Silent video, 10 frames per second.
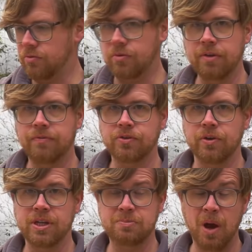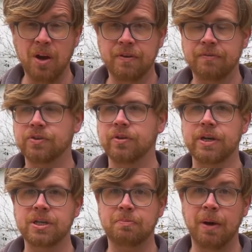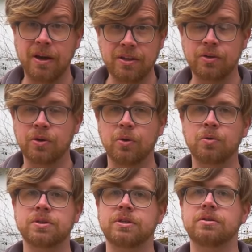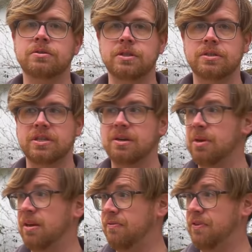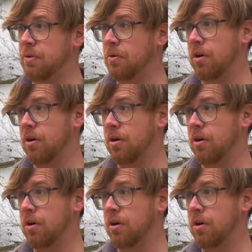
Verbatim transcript: Great for drainage, perfect for drainage, but you can also use this tip if you